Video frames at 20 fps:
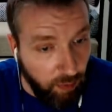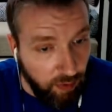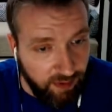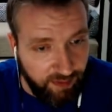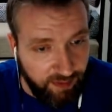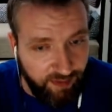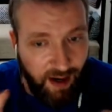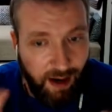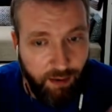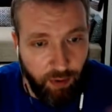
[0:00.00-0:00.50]

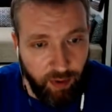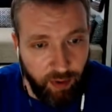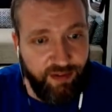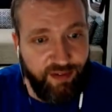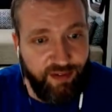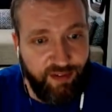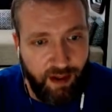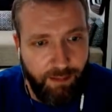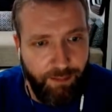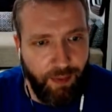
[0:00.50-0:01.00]
one's not really
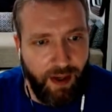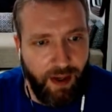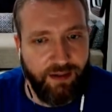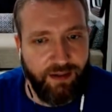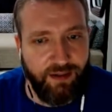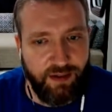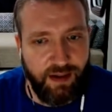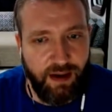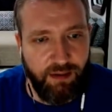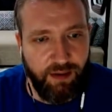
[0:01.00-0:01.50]

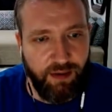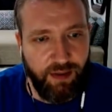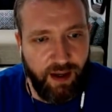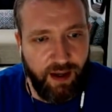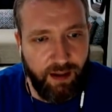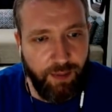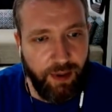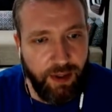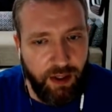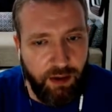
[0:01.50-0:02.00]
subplots and
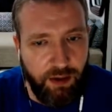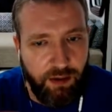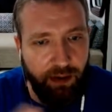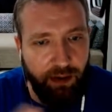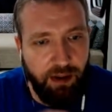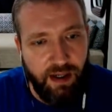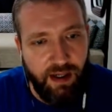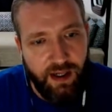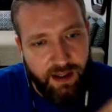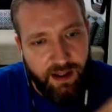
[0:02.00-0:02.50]
everything, but you
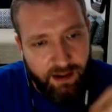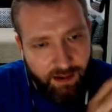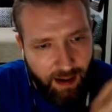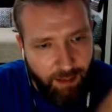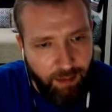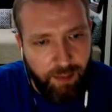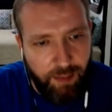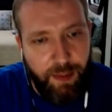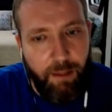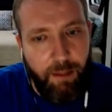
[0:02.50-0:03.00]
no, you're
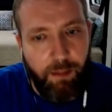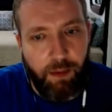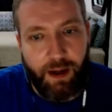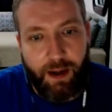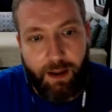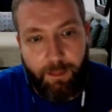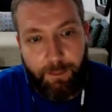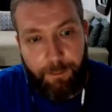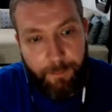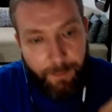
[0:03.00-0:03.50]
able to keep
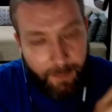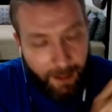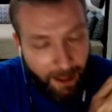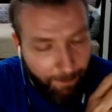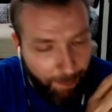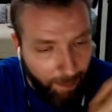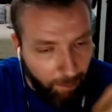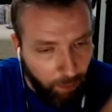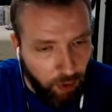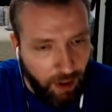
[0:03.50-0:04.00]
keep keep
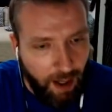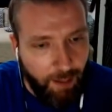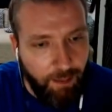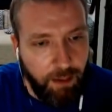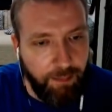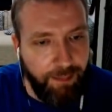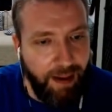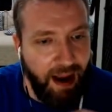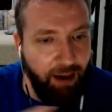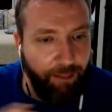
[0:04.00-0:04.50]
people coming
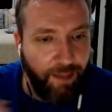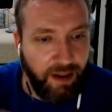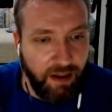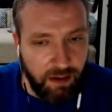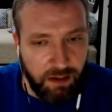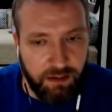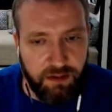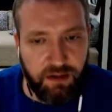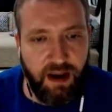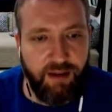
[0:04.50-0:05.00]
back
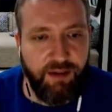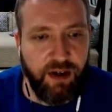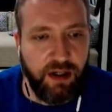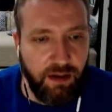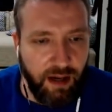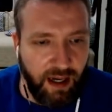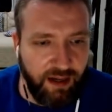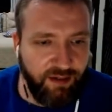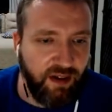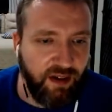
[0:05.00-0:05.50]
because you have a
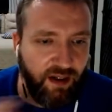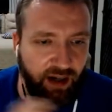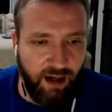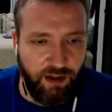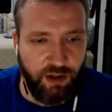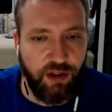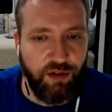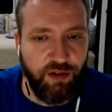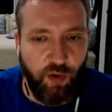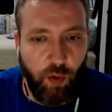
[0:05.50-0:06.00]
nice
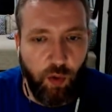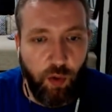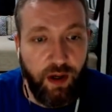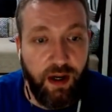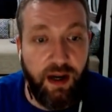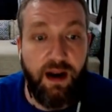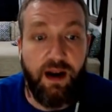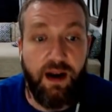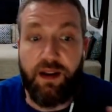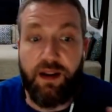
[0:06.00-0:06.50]
engaging story,
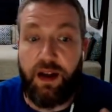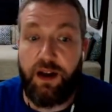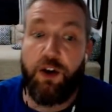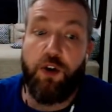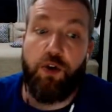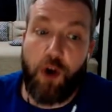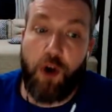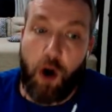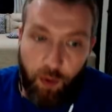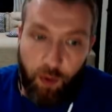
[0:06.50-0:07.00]
and you
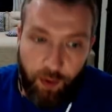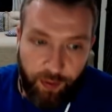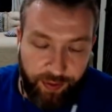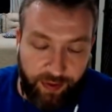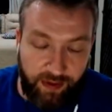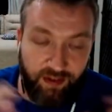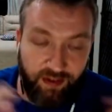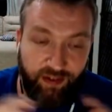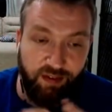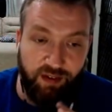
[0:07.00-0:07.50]
know that
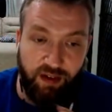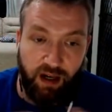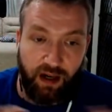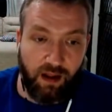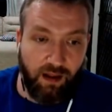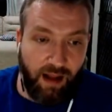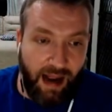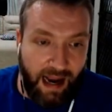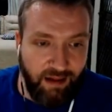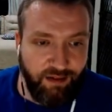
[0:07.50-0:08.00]
this is going to
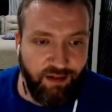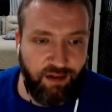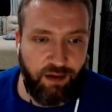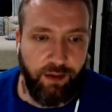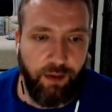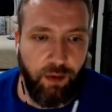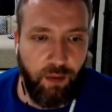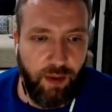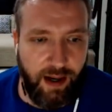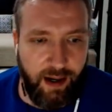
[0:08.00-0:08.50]
last a
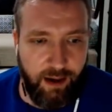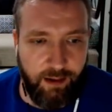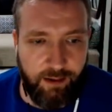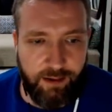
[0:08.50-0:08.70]
little while.